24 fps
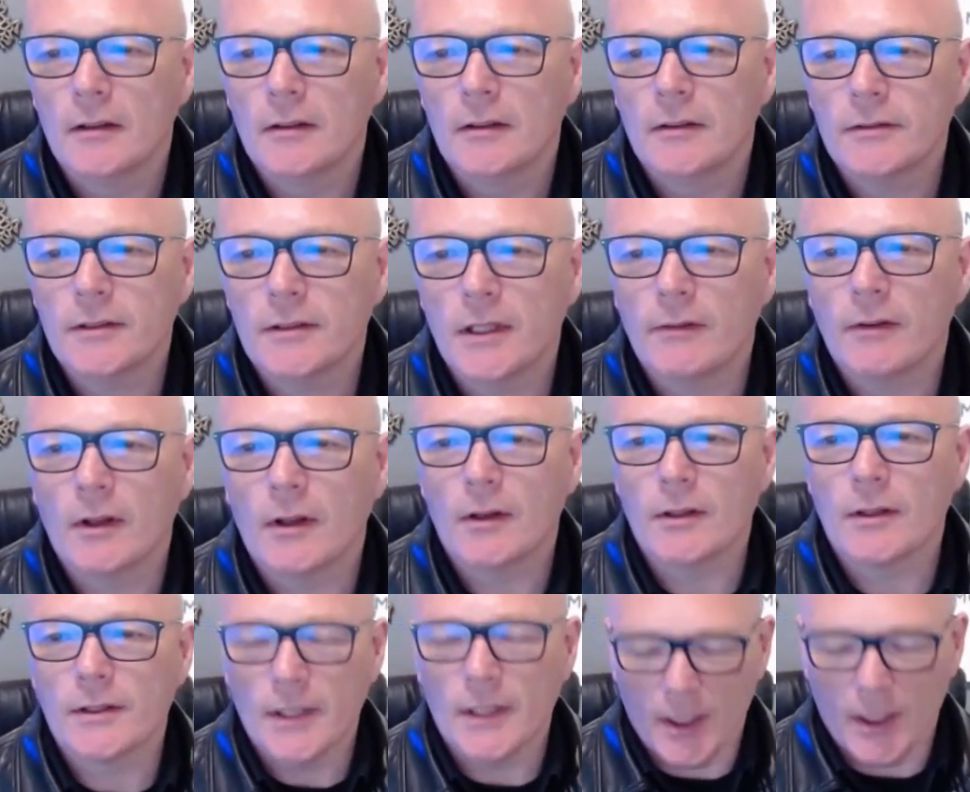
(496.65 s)
Save a
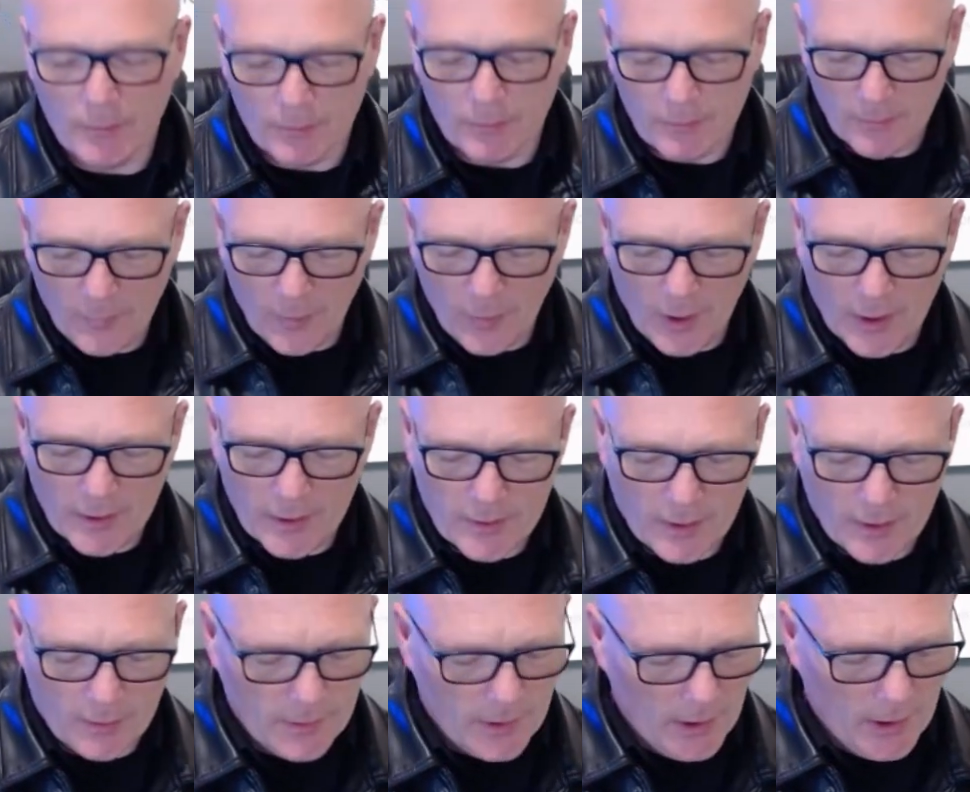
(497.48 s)
lot of time. Right,
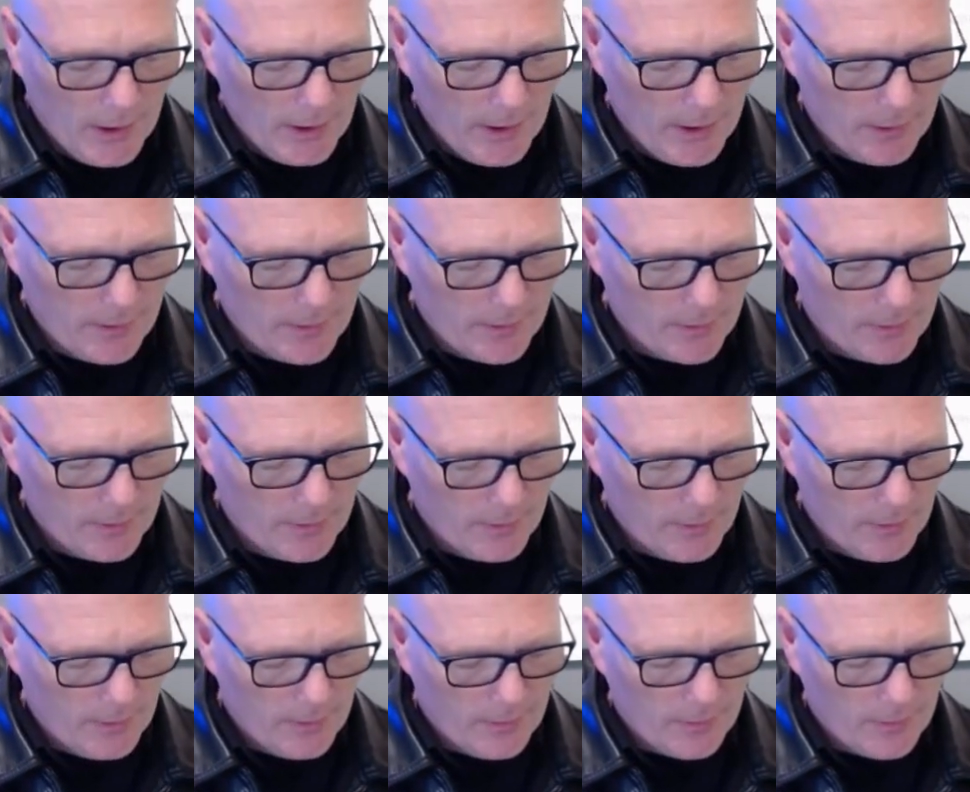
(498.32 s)
so delete
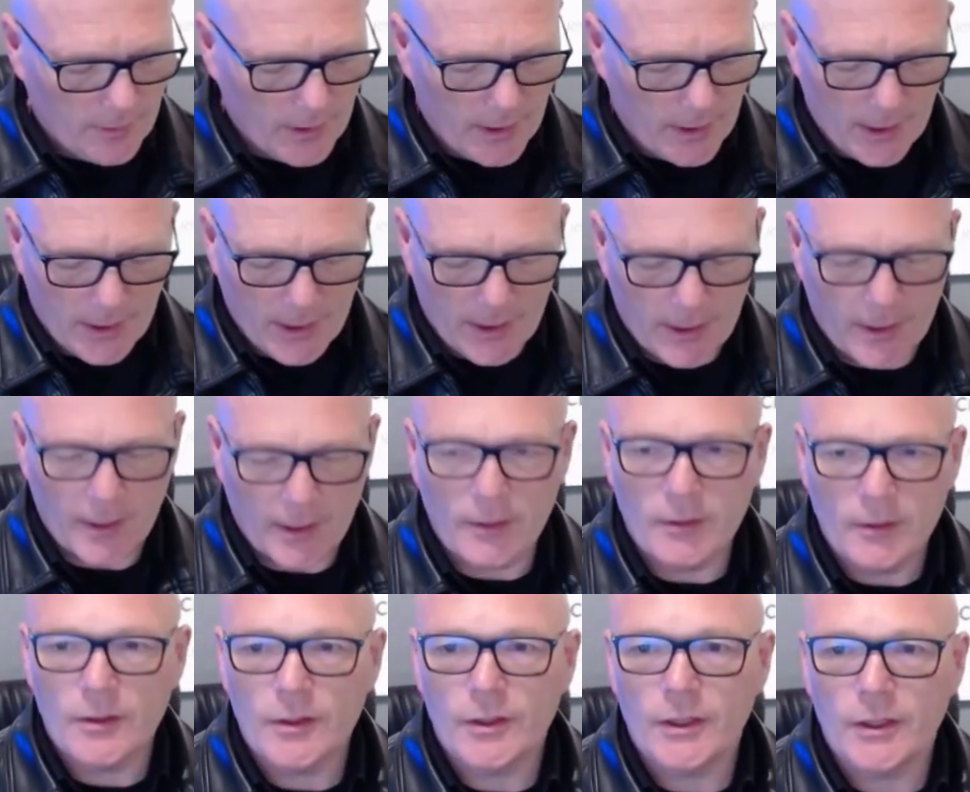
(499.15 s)

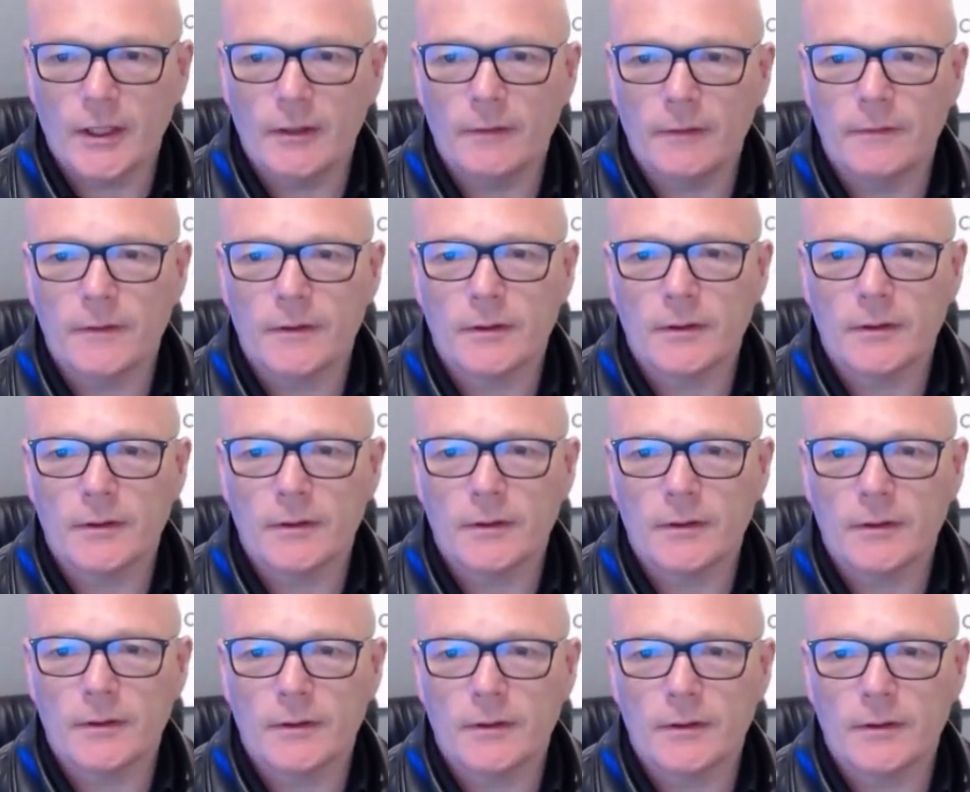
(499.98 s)
and shift
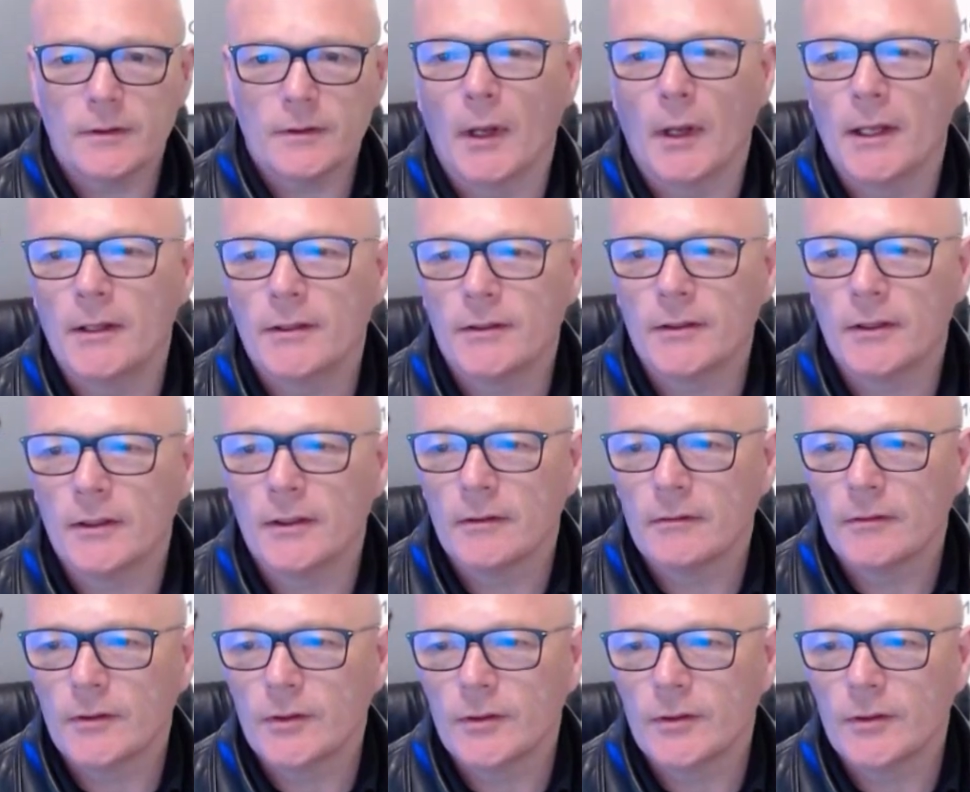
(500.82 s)
and double enter.